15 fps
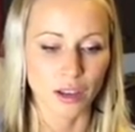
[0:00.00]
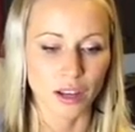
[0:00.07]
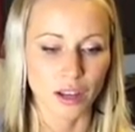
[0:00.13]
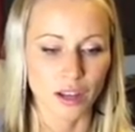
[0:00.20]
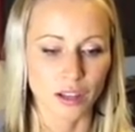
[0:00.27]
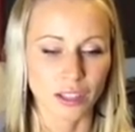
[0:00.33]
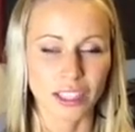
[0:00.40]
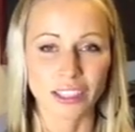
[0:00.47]

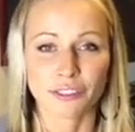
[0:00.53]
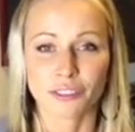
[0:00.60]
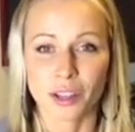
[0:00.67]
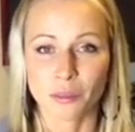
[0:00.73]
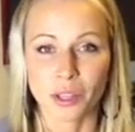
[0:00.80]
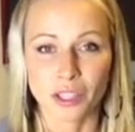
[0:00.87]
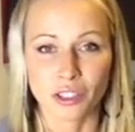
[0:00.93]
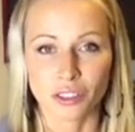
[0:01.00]
uh,
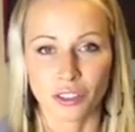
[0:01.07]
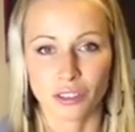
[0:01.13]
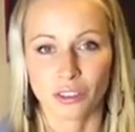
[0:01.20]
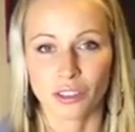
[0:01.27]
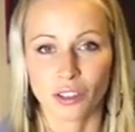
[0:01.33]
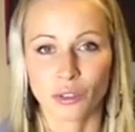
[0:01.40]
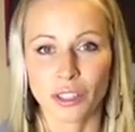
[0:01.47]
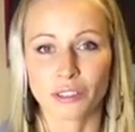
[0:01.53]
inflammation.
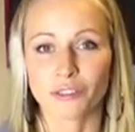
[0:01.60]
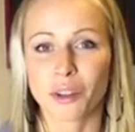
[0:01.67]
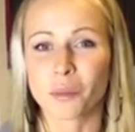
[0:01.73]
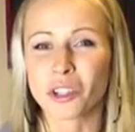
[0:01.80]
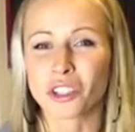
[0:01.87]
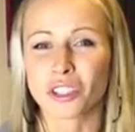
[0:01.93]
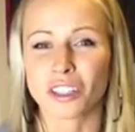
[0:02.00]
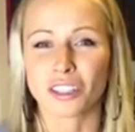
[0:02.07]
You know,
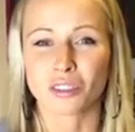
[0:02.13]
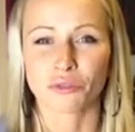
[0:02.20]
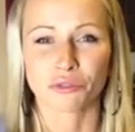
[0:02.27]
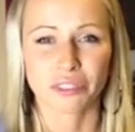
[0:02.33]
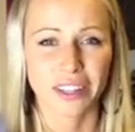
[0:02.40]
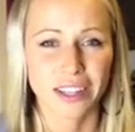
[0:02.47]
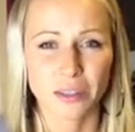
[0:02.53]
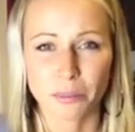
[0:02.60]
inflammation is
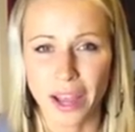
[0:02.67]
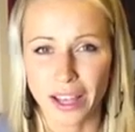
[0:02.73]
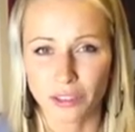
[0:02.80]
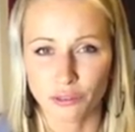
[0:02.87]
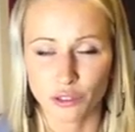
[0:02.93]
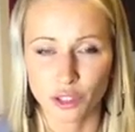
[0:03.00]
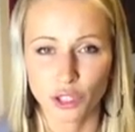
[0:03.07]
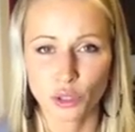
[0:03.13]
really bad
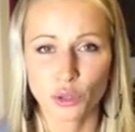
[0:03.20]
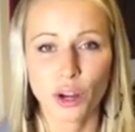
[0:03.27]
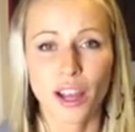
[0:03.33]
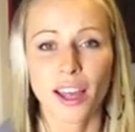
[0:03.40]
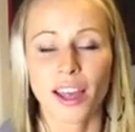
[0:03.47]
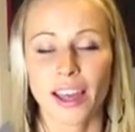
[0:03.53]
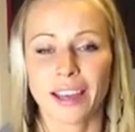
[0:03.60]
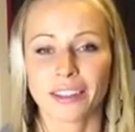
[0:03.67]
for you,
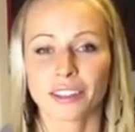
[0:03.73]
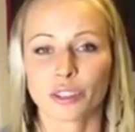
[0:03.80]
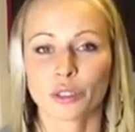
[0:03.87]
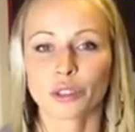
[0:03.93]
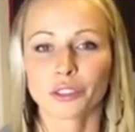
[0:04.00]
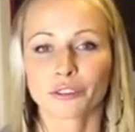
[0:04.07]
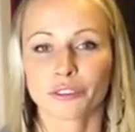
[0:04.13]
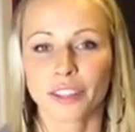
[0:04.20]
and the
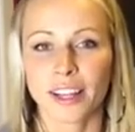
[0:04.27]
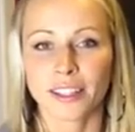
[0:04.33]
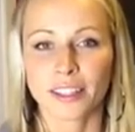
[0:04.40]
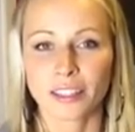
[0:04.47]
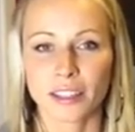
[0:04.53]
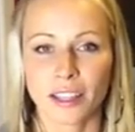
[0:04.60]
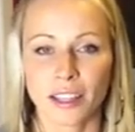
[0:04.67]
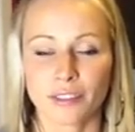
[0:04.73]
good
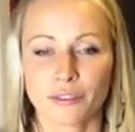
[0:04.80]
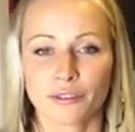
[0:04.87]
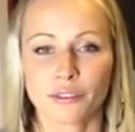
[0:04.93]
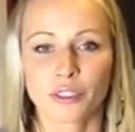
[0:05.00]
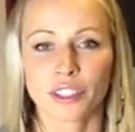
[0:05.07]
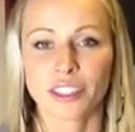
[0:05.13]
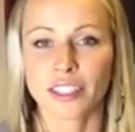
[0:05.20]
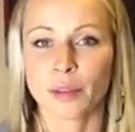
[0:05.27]
fats, like
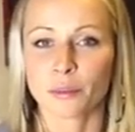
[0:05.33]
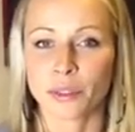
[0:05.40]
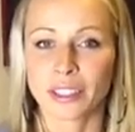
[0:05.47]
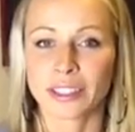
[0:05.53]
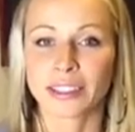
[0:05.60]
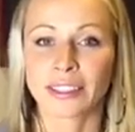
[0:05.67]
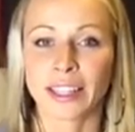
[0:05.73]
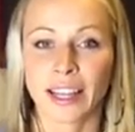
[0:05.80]
for example
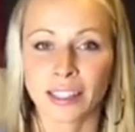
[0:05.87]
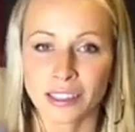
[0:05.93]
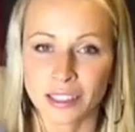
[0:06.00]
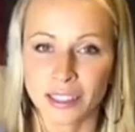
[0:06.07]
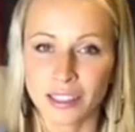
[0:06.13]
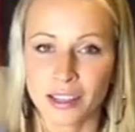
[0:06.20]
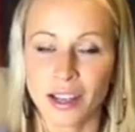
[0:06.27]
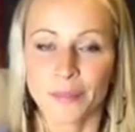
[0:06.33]
in
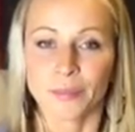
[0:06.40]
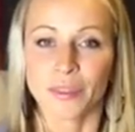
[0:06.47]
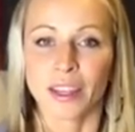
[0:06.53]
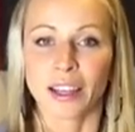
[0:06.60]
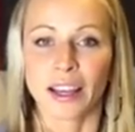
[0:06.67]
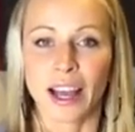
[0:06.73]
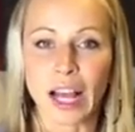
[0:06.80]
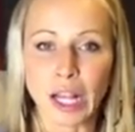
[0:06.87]
nuts,
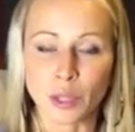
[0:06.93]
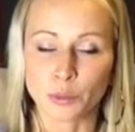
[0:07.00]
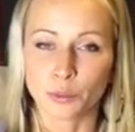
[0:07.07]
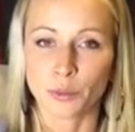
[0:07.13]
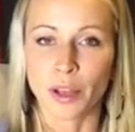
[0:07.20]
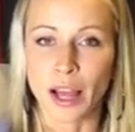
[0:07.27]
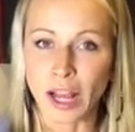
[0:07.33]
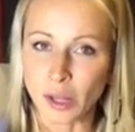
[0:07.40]
help
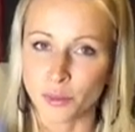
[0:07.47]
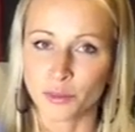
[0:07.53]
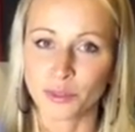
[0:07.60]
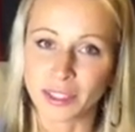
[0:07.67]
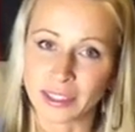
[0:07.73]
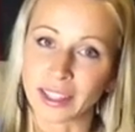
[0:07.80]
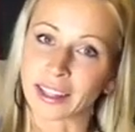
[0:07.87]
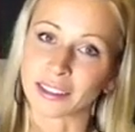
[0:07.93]
help
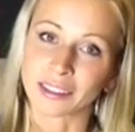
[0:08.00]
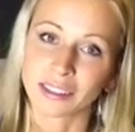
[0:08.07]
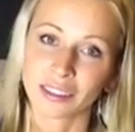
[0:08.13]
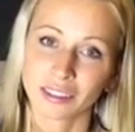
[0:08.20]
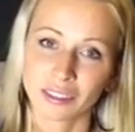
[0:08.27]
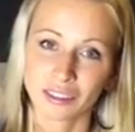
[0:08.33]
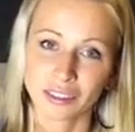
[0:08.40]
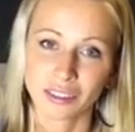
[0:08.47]
with that.
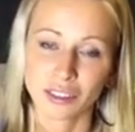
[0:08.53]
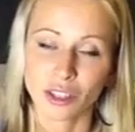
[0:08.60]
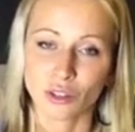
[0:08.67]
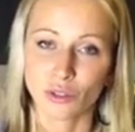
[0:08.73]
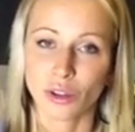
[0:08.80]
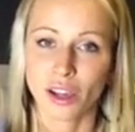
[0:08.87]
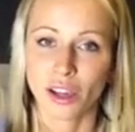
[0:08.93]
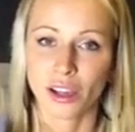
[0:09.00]
You know,
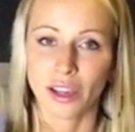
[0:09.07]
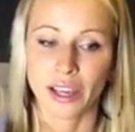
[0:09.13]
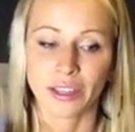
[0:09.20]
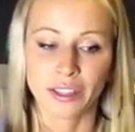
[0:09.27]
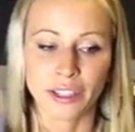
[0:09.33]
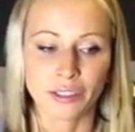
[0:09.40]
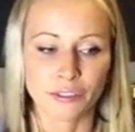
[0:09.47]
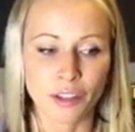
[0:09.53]

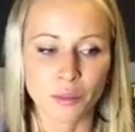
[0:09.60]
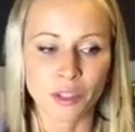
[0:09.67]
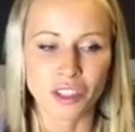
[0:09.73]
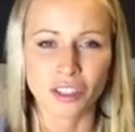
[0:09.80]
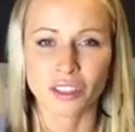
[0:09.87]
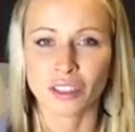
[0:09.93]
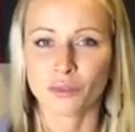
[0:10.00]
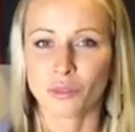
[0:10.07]
and
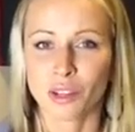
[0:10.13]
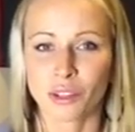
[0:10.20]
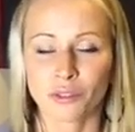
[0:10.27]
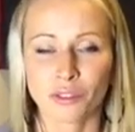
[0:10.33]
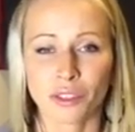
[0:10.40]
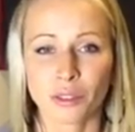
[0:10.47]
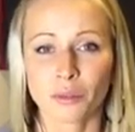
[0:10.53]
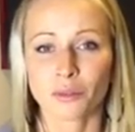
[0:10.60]
inflammation is one
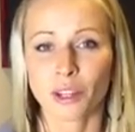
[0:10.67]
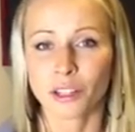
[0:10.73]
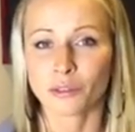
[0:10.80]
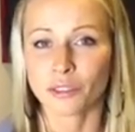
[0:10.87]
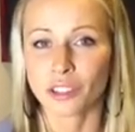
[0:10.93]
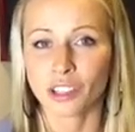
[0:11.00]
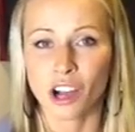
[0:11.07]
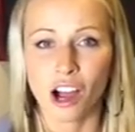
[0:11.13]
of the one of
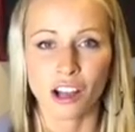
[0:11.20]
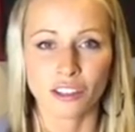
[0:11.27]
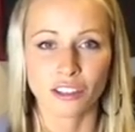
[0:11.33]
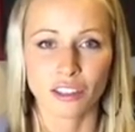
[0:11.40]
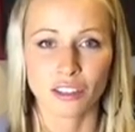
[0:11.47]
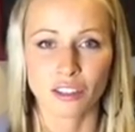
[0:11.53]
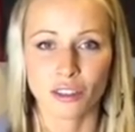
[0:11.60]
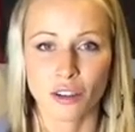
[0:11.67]
the
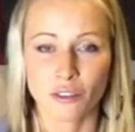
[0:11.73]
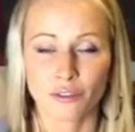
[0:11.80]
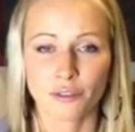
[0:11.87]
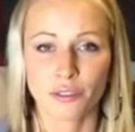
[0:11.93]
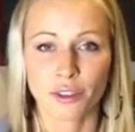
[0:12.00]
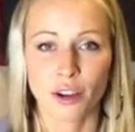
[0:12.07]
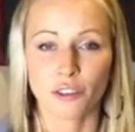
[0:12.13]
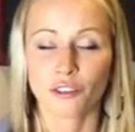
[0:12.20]
causes of
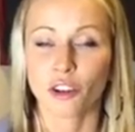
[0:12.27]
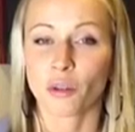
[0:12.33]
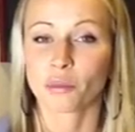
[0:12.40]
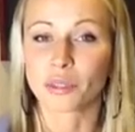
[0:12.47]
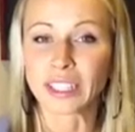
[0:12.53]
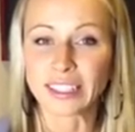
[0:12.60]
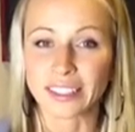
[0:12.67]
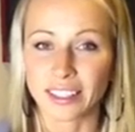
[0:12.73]
of
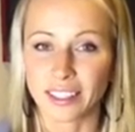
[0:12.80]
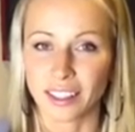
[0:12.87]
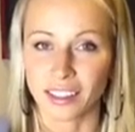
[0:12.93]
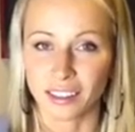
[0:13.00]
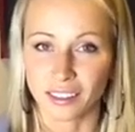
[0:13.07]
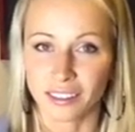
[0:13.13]
obesity